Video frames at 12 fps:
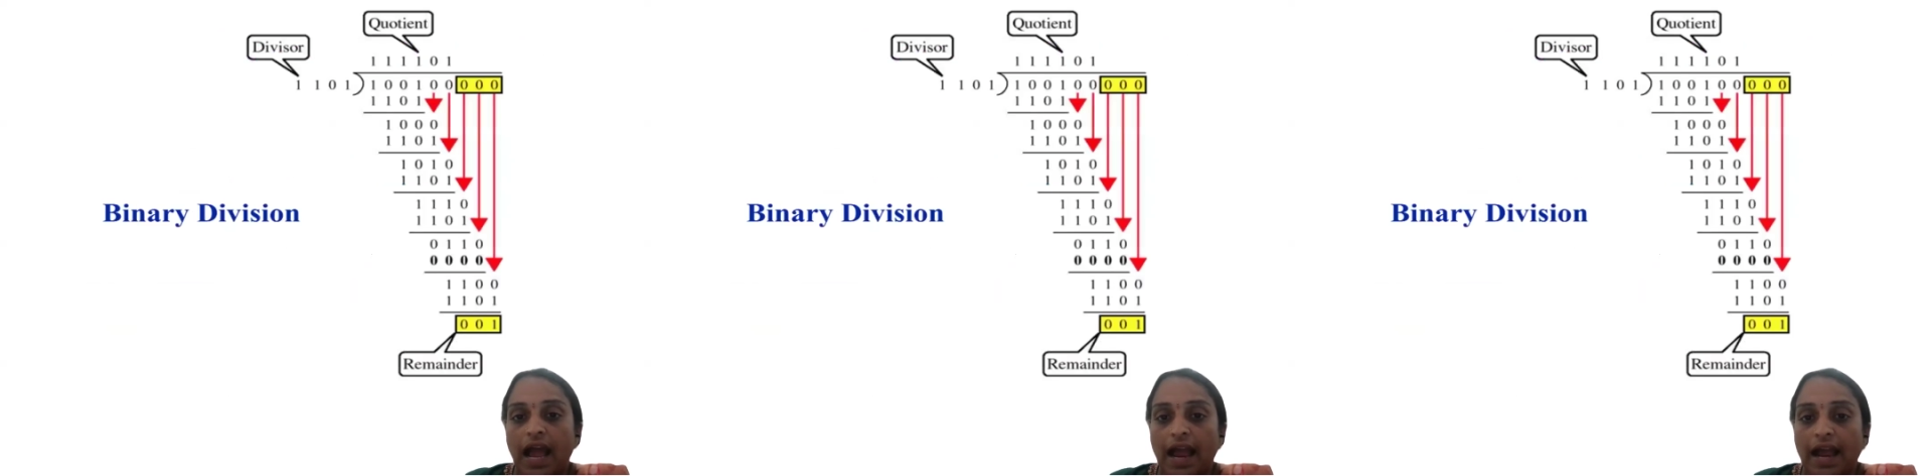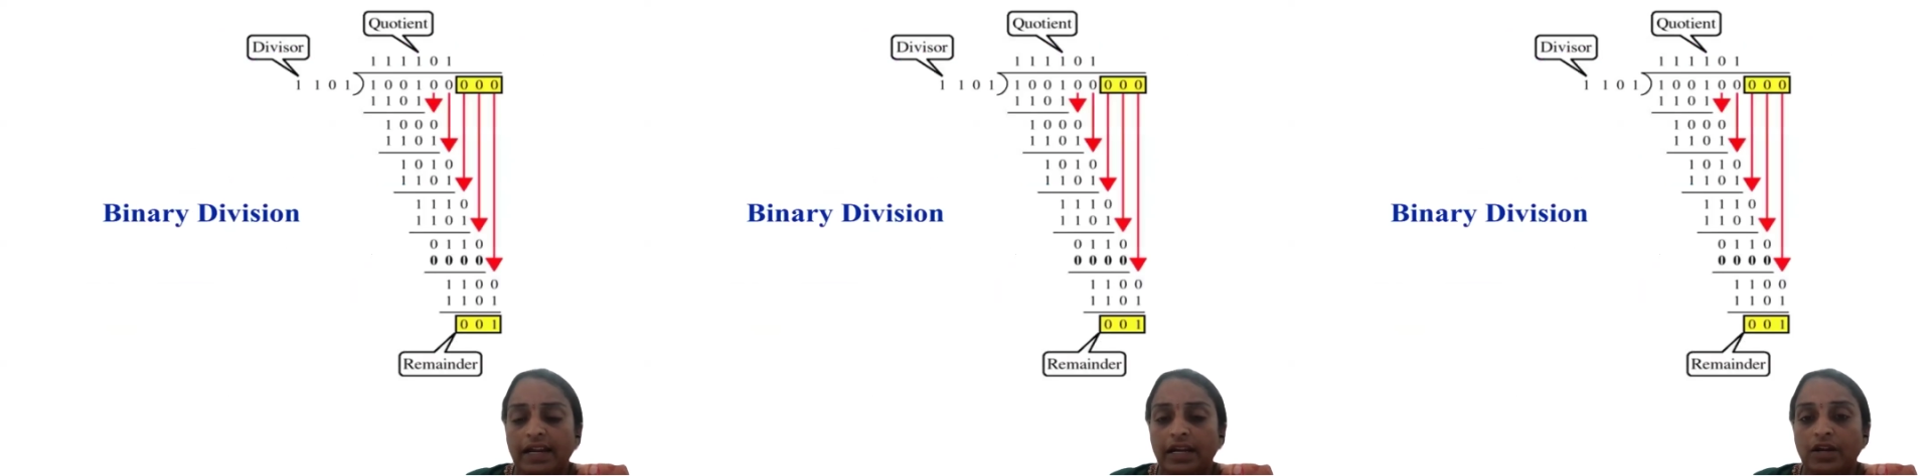
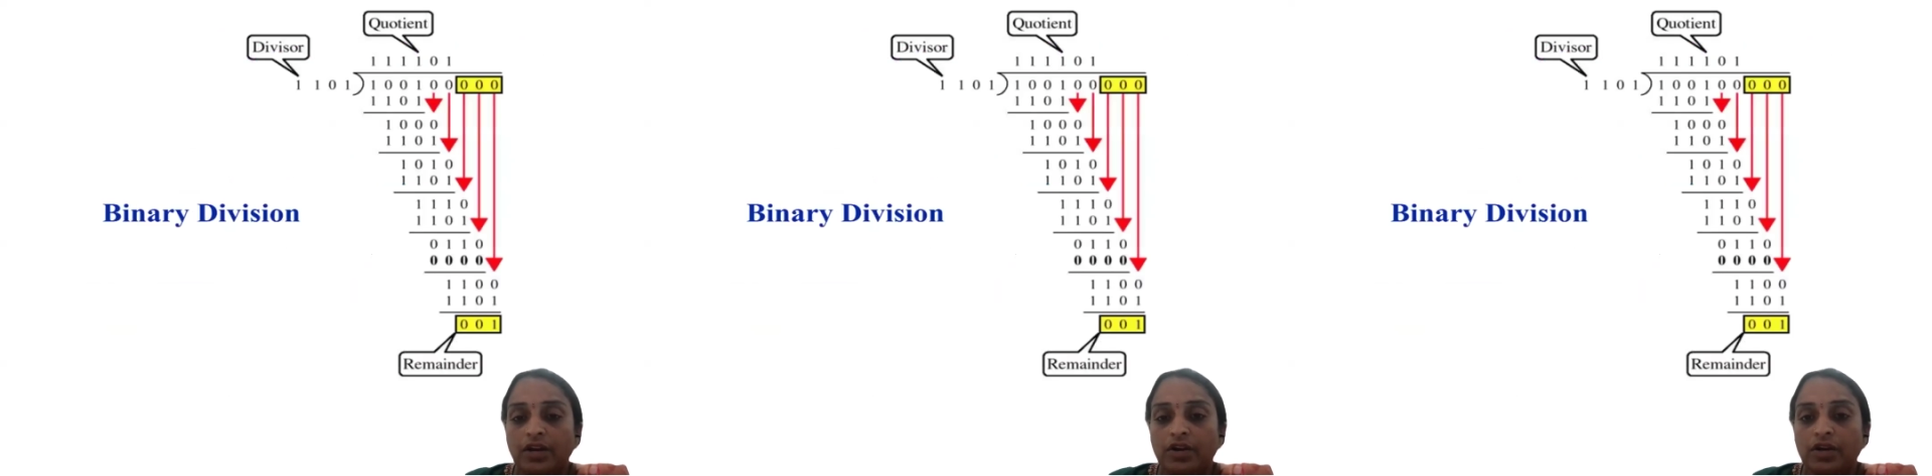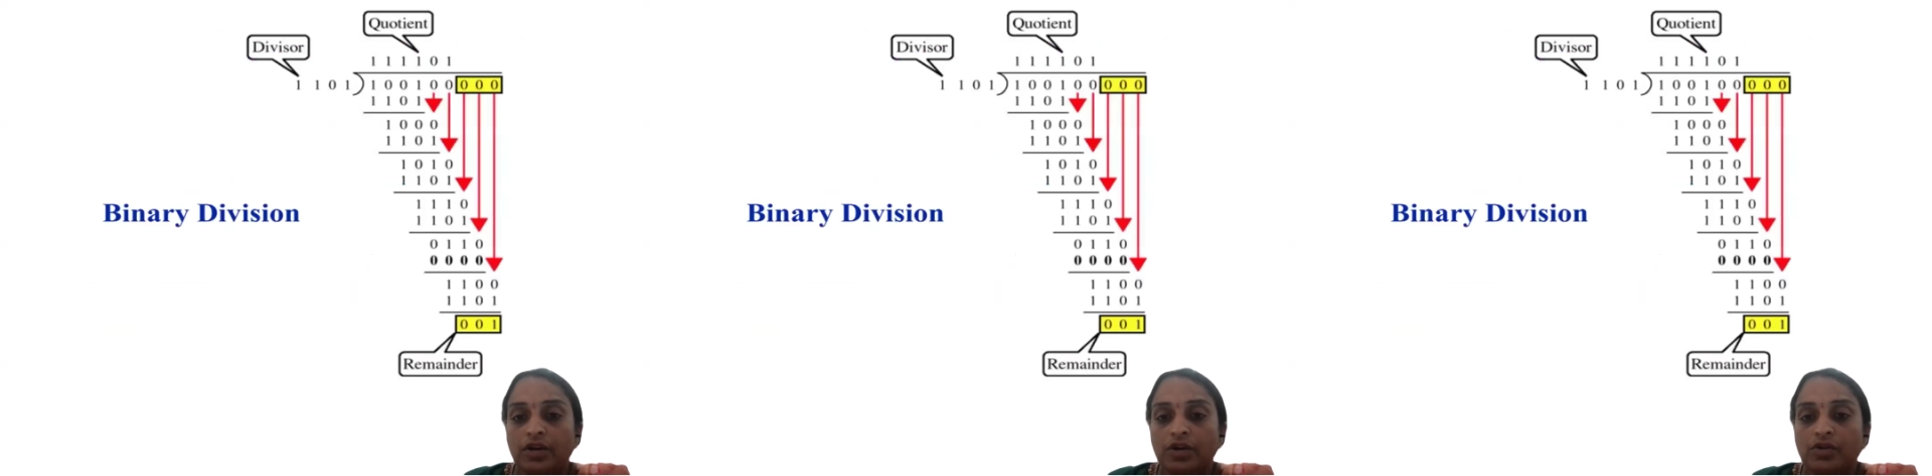and
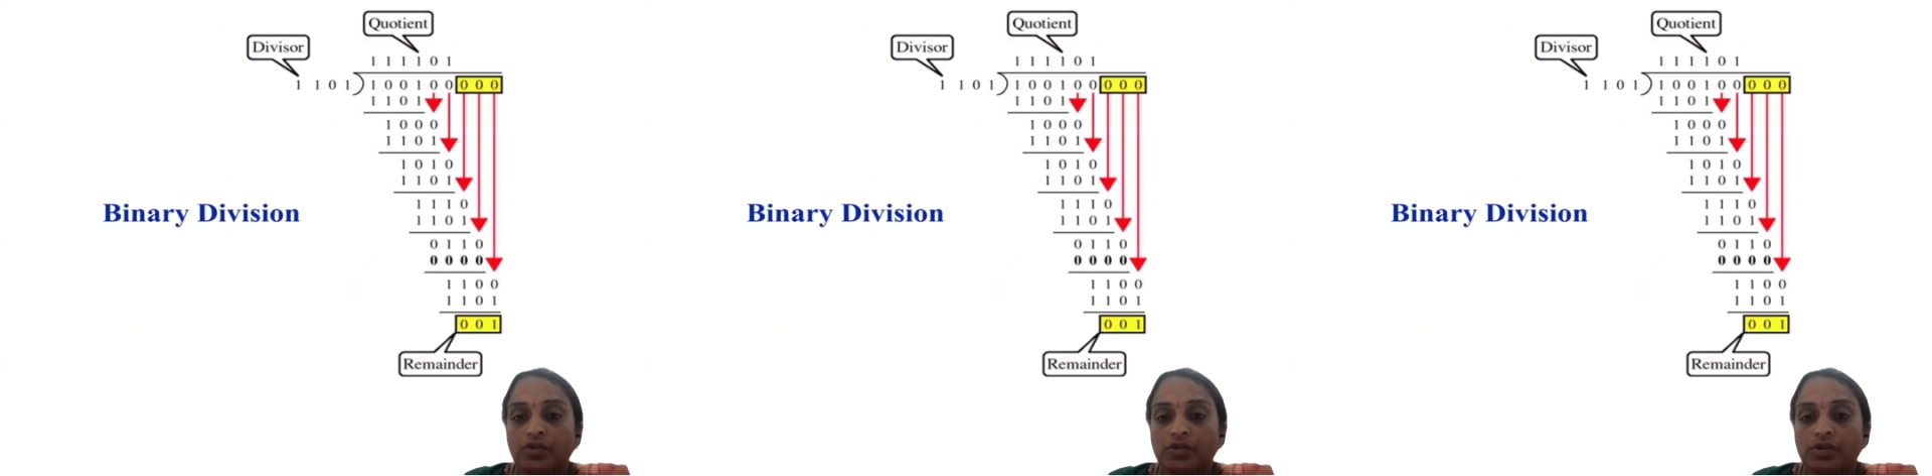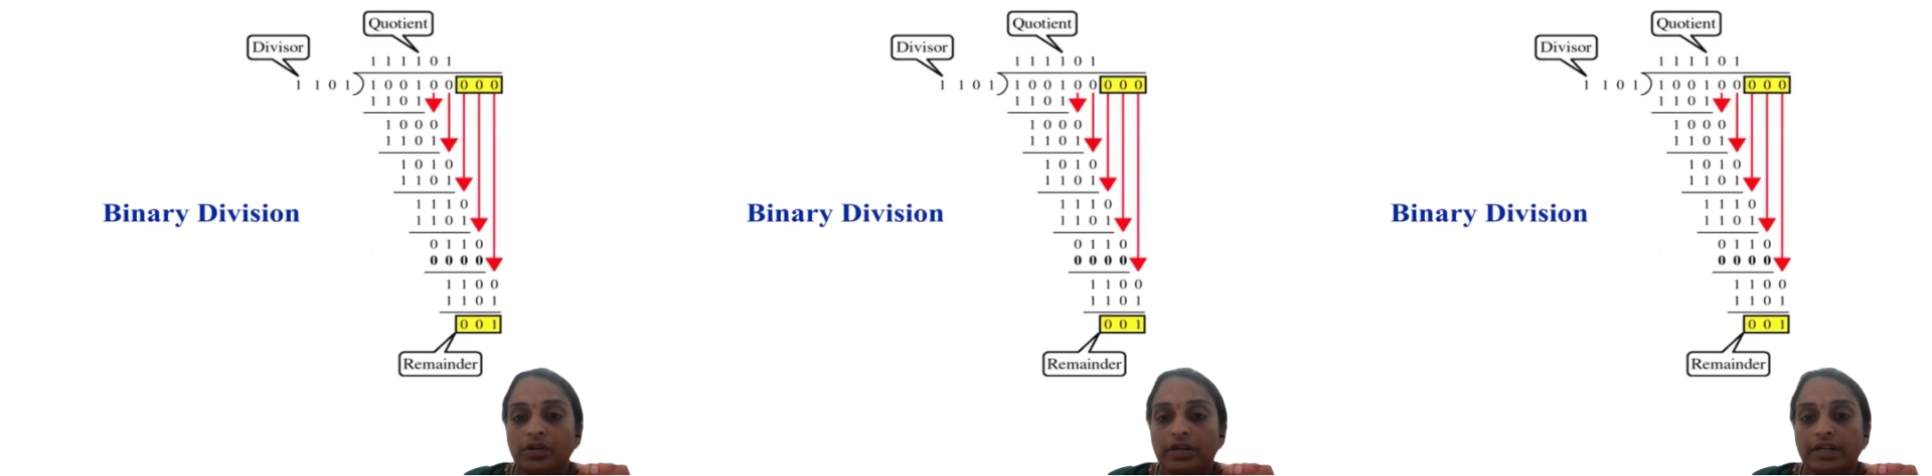
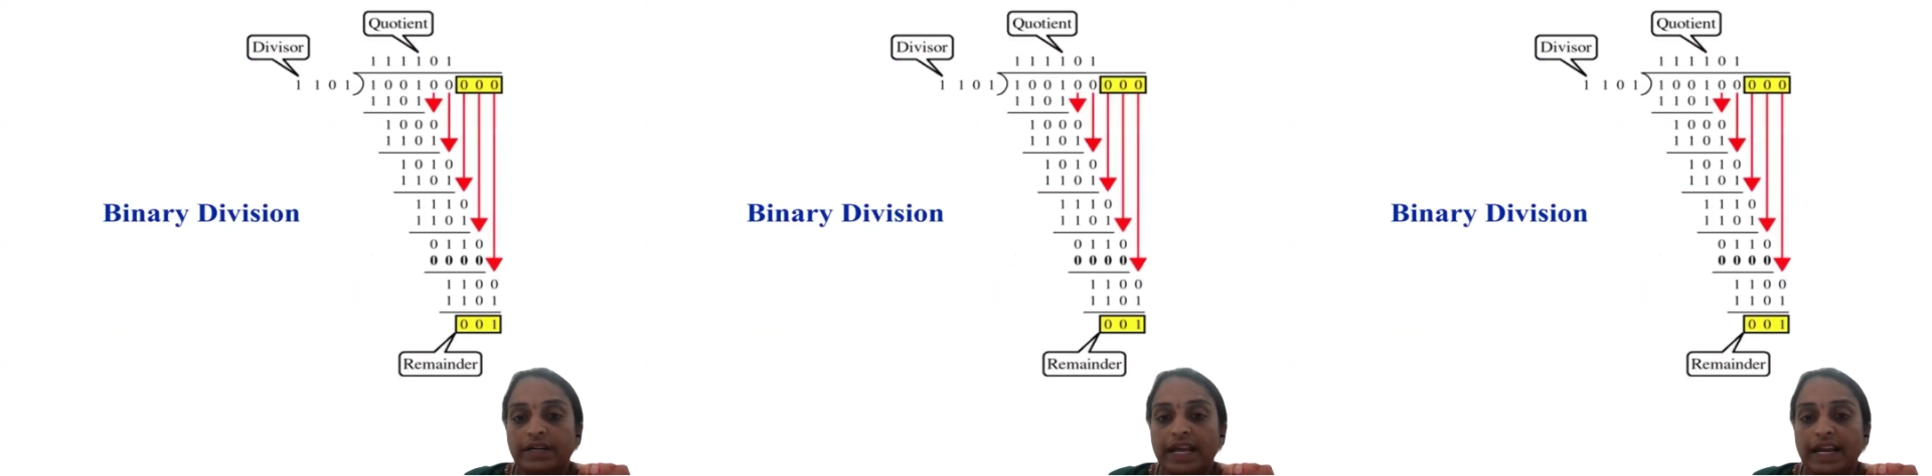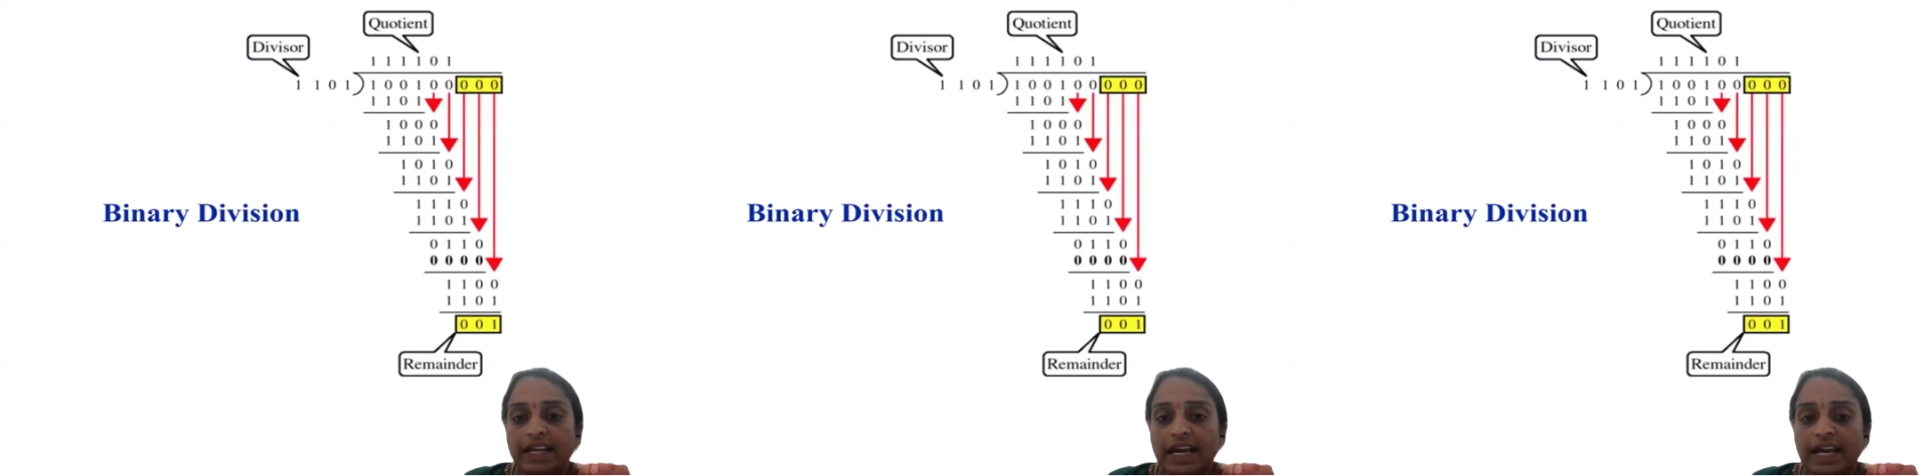
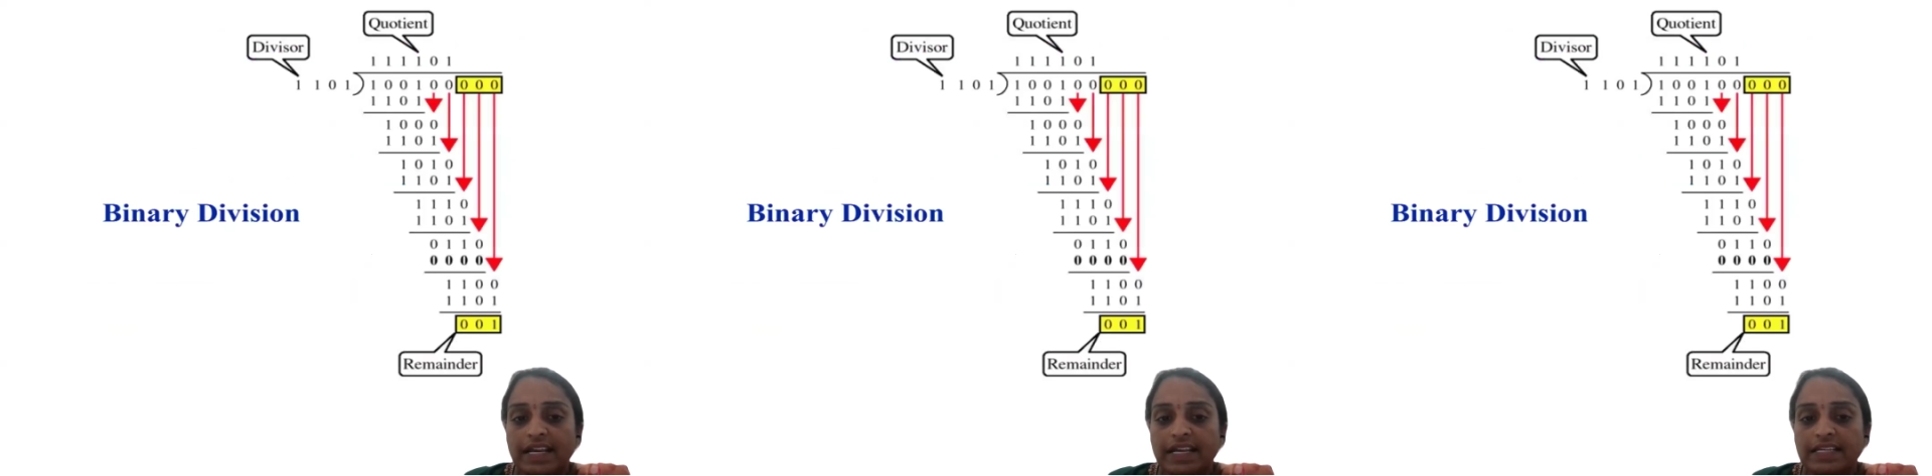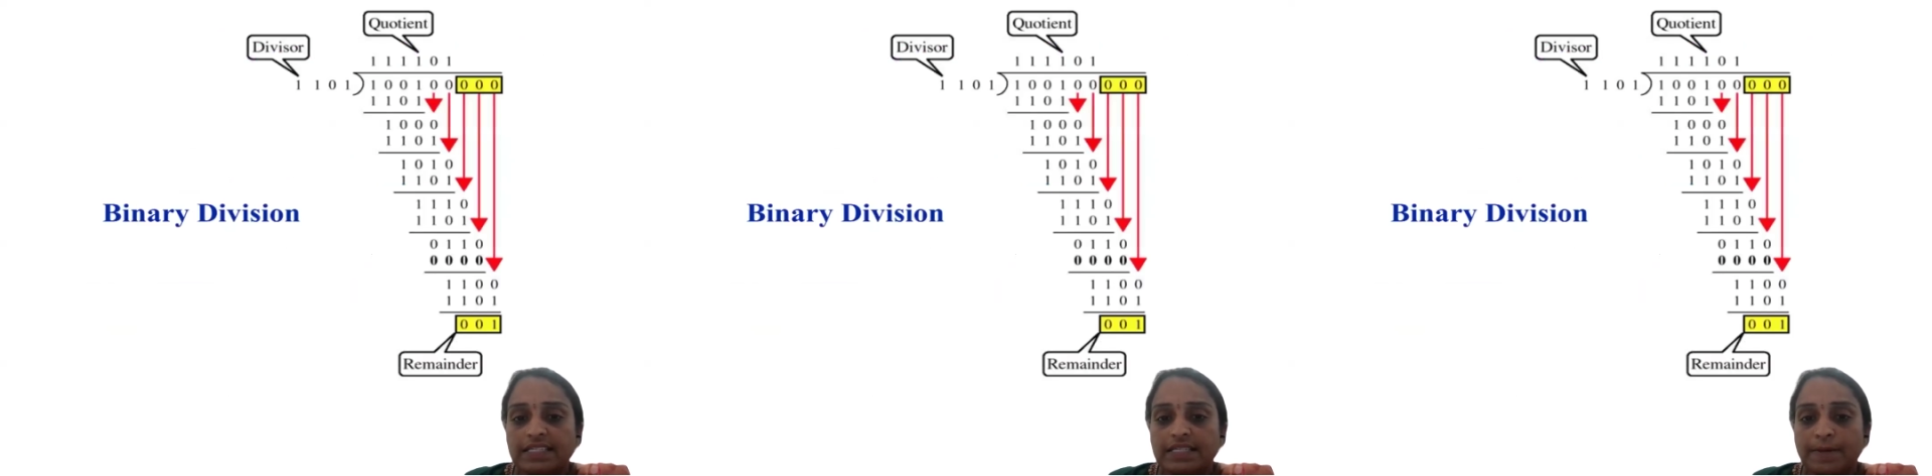data
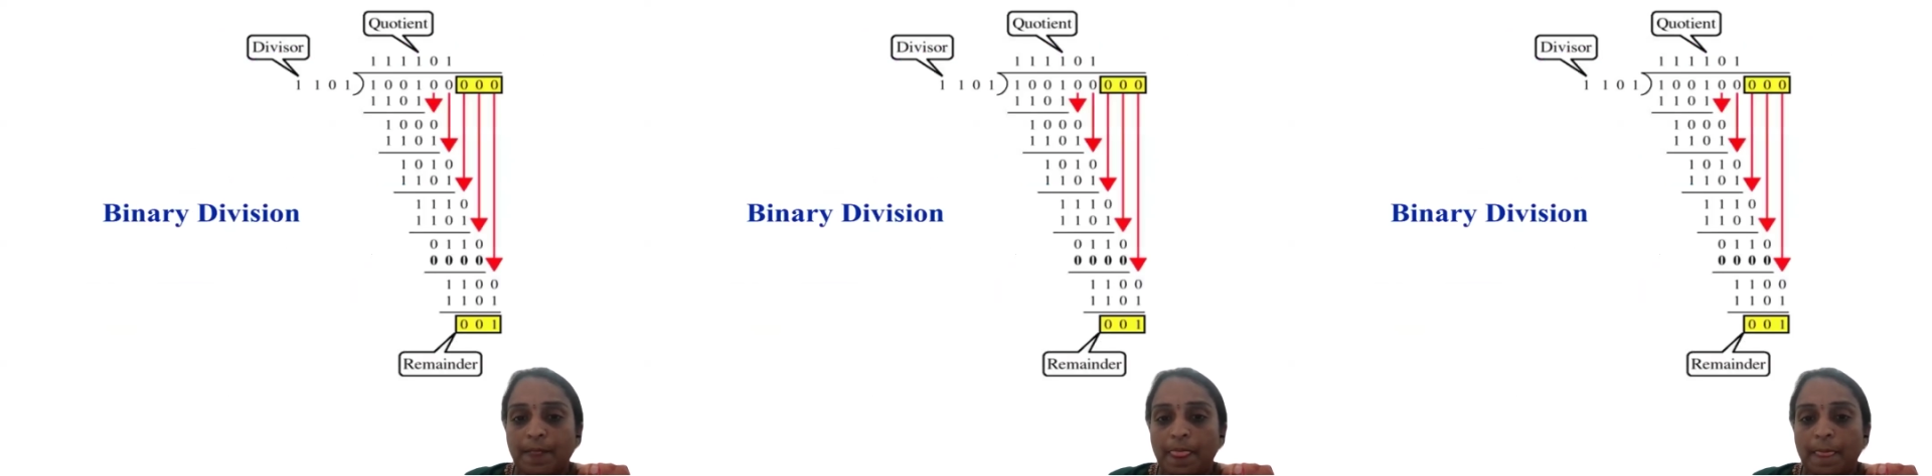is